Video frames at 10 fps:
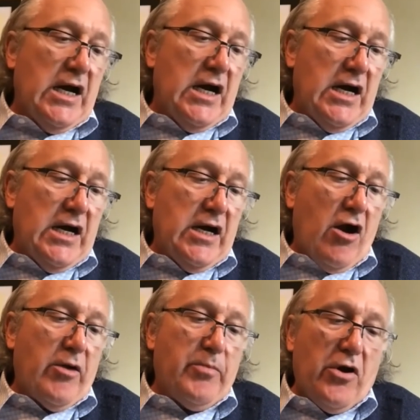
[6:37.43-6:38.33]
uh,
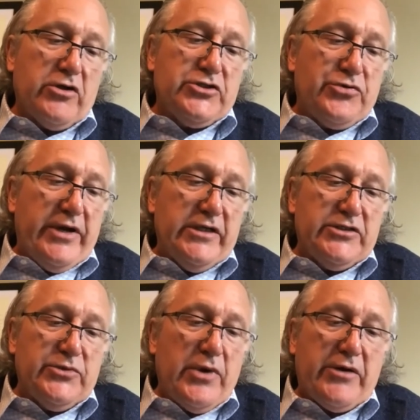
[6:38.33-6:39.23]
our Parks,
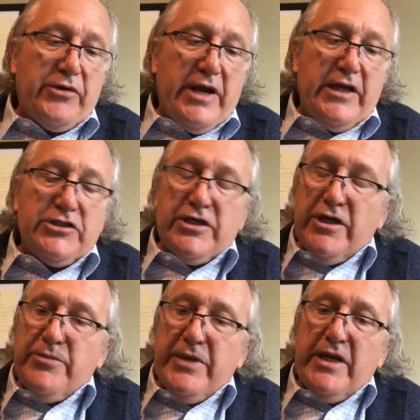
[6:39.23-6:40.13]
Trails, and
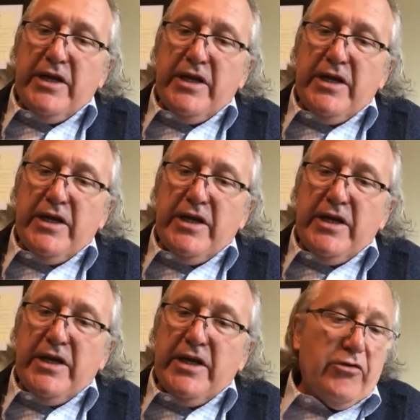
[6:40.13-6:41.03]
Recreation
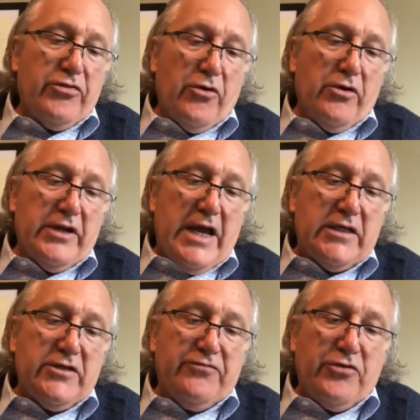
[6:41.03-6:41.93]
Committee, our Thorold
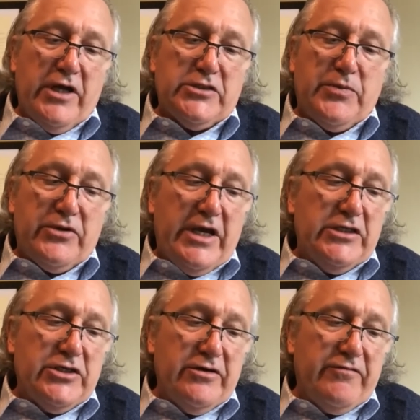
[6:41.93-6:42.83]
Active
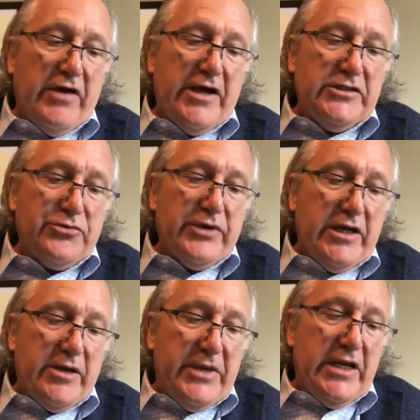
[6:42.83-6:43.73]
Transportation Advisory
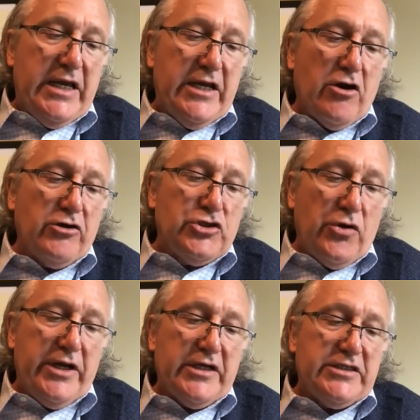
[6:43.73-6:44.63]
Committee, and our
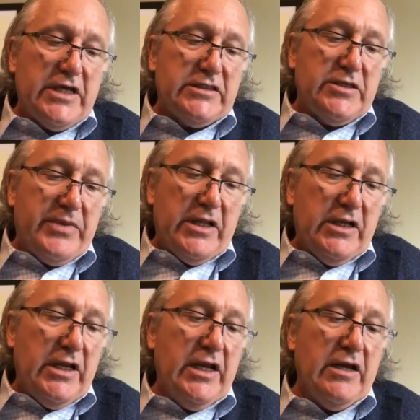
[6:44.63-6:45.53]
Joint
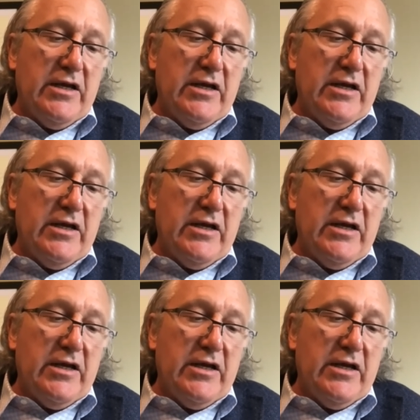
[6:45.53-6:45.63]
Accessibility